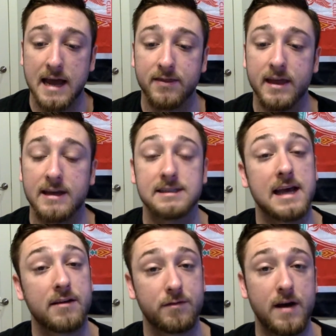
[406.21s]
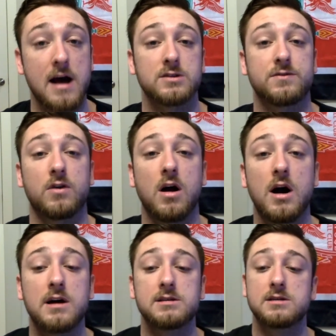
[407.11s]
And then 10 fouls for
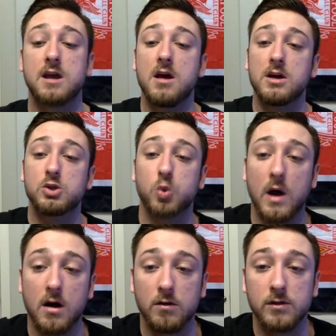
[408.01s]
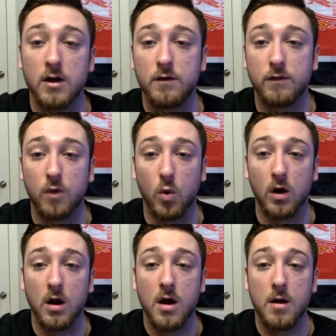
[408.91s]
us, 12
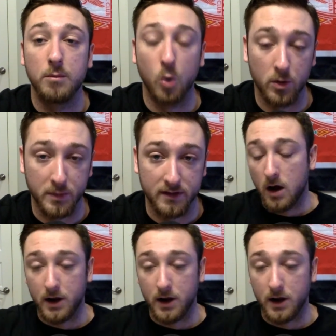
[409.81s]
for Bournemouth.